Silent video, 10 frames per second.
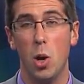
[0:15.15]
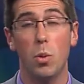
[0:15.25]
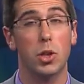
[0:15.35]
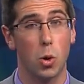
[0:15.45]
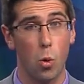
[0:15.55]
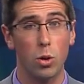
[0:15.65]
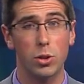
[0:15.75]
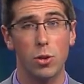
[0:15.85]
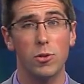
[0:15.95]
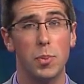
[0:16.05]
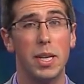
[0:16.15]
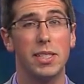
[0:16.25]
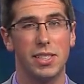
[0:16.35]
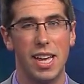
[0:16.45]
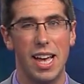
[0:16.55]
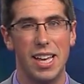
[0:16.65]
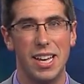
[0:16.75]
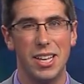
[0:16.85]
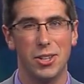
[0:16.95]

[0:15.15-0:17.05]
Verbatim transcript: With the cornerstones being set,